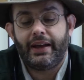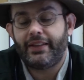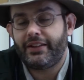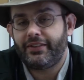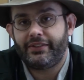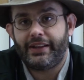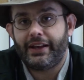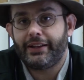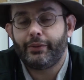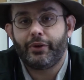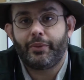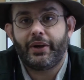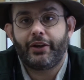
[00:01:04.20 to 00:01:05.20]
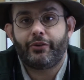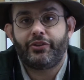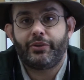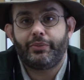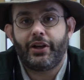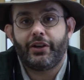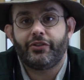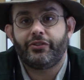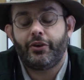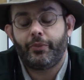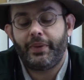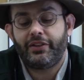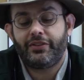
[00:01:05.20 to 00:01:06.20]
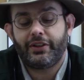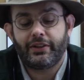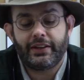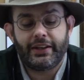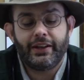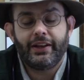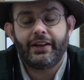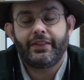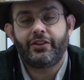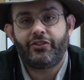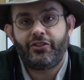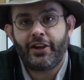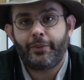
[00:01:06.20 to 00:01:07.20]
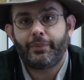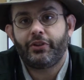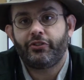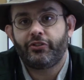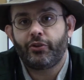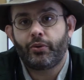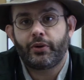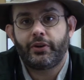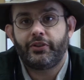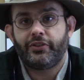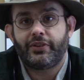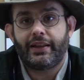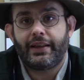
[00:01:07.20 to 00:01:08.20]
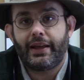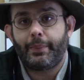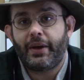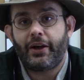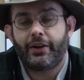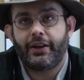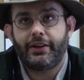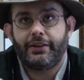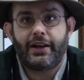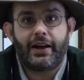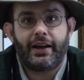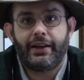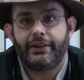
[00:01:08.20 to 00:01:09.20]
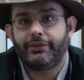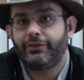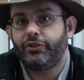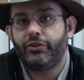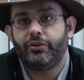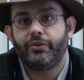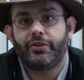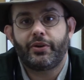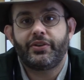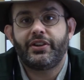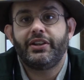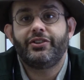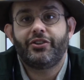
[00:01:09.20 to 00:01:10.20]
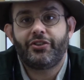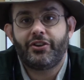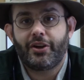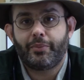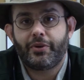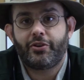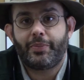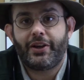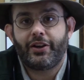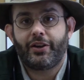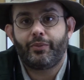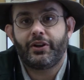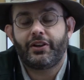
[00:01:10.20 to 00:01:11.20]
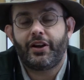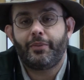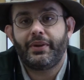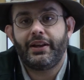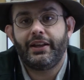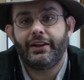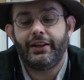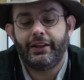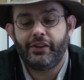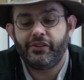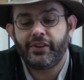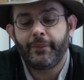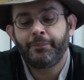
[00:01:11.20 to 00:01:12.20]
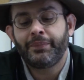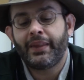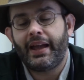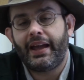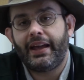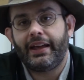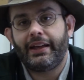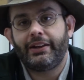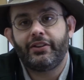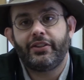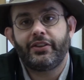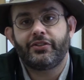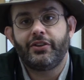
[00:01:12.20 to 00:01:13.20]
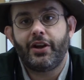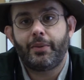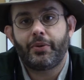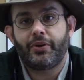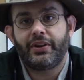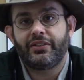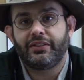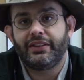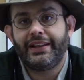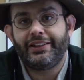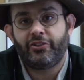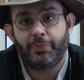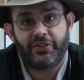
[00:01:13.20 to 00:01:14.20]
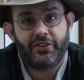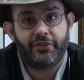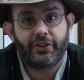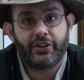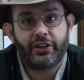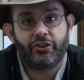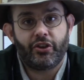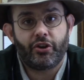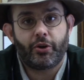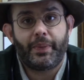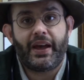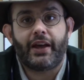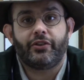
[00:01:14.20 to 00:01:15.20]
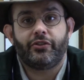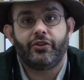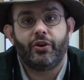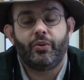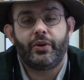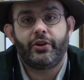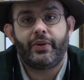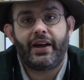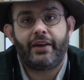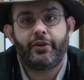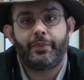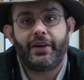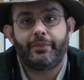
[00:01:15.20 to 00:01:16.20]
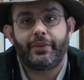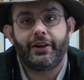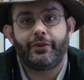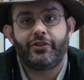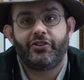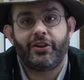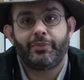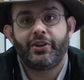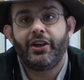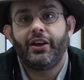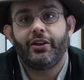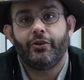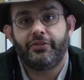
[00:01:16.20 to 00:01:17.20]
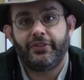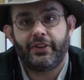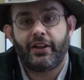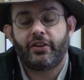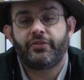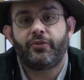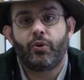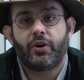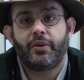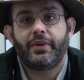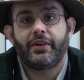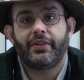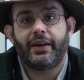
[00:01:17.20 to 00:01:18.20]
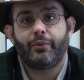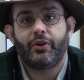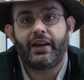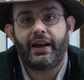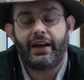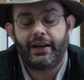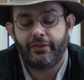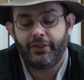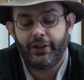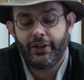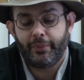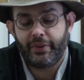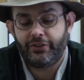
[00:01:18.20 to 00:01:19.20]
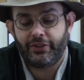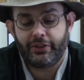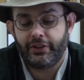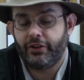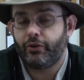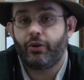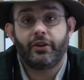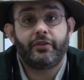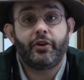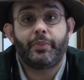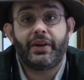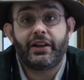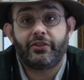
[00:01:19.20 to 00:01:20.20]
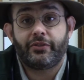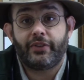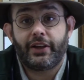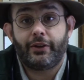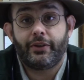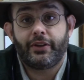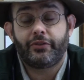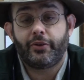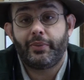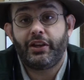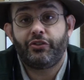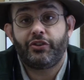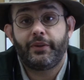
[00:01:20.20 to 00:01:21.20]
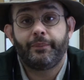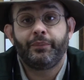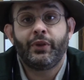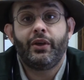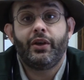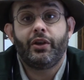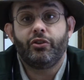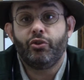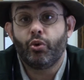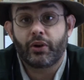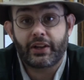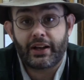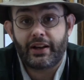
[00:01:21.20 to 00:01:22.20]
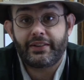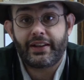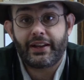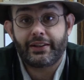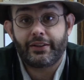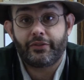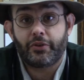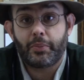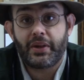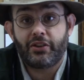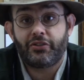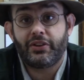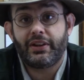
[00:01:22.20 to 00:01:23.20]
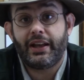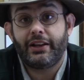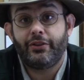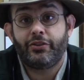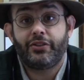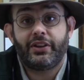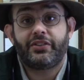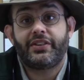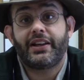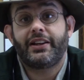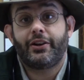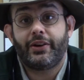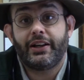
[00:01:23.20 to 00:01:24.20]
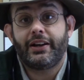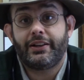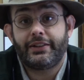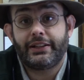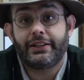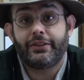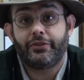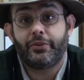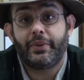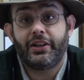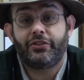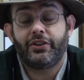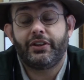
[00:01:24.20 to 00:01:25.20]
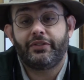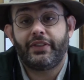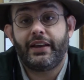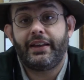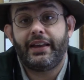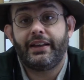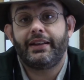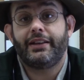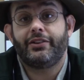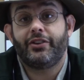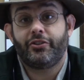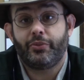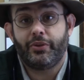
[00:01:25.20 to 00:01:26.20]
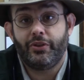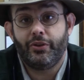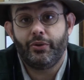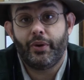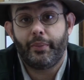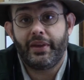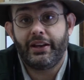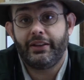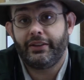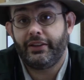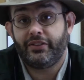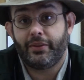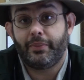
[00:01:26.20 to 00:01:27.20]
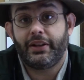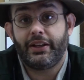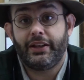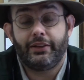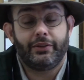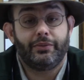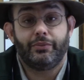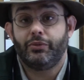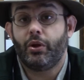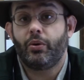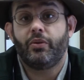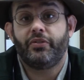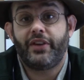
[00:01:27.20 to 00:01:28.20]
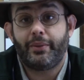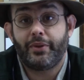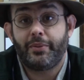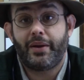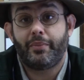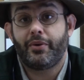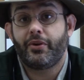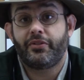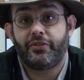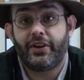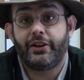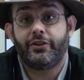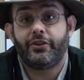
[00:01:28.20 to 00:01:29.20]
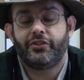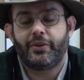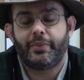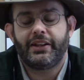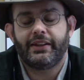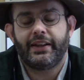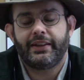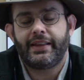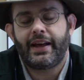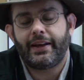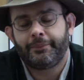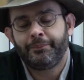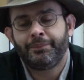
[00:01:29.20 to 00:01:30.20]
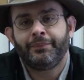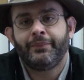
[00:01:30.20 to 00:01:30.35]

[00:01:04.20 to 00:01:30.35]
And that's exactly what a microchip does. So basically, the chip stores about a 9 to 13-digit number, depending on what company it is. And this number is linked specifically to your pet. So when you have your pet microchipped, you'll fill out a form that will have basically all of your pet's vital information, your contact information, and usually a secondary contact information if they can't get in touch with you immediately, somebody, local family member or friend or somebody like that.